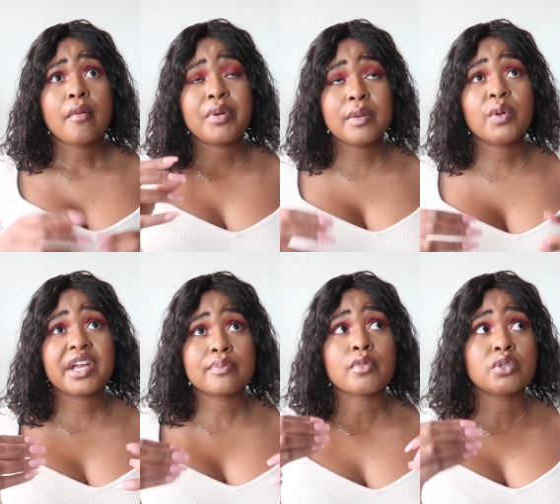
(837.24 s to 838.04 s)
people
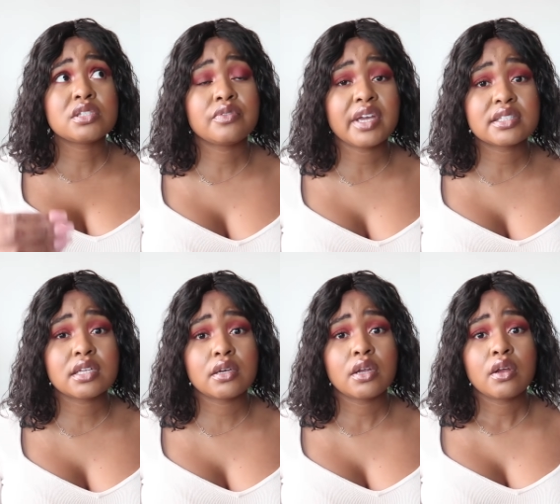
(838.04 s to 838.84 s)
get
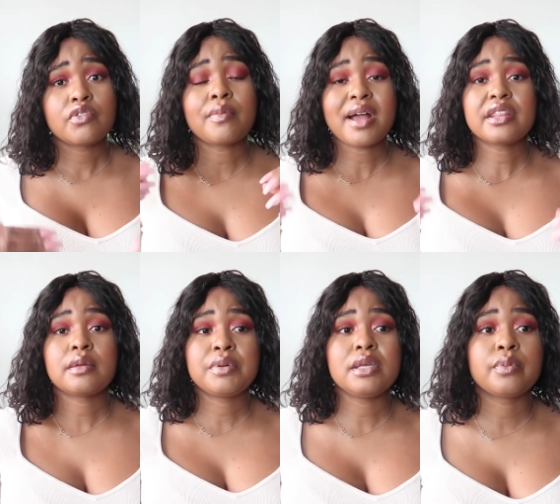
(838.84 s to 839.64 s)
motivated from
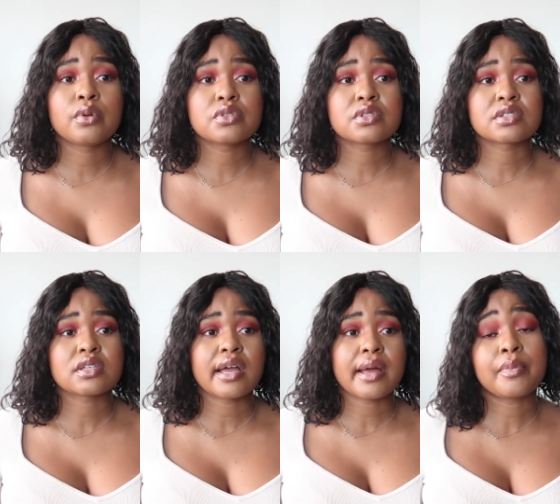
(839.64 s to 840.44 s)
other people's
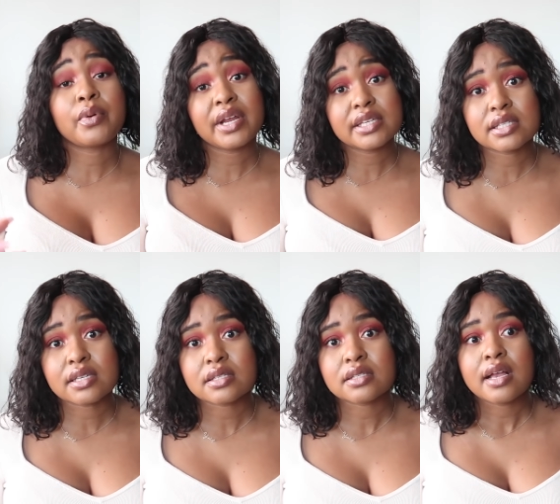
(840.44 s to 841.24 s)
uh,
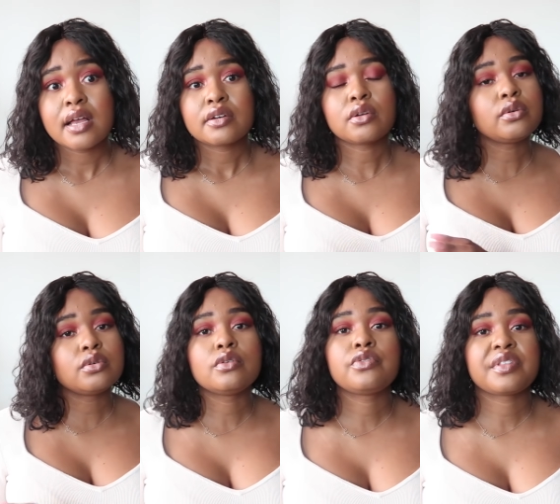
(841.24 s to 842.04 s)
praises. Don't
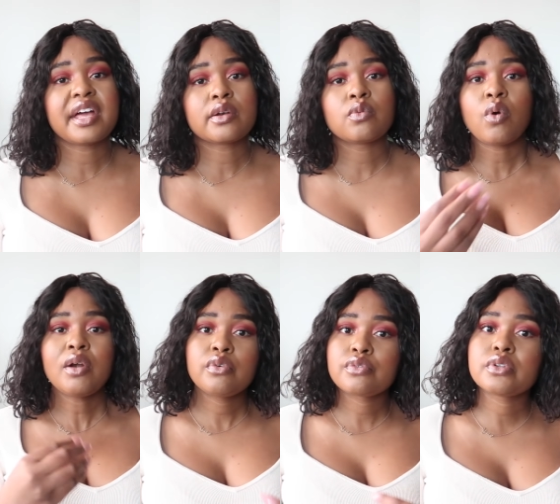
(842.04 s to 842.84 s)
look for that.
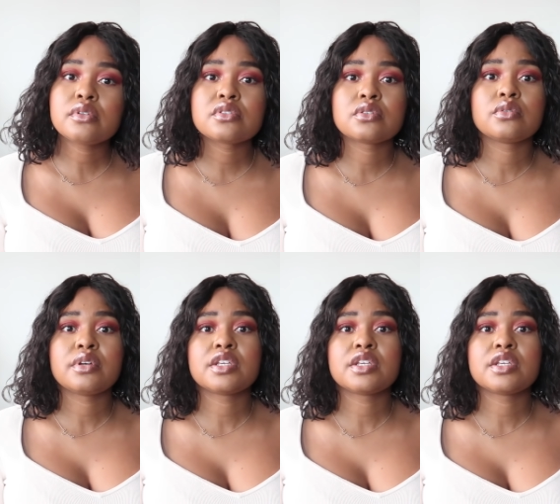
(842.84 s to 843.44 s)
What fulfills you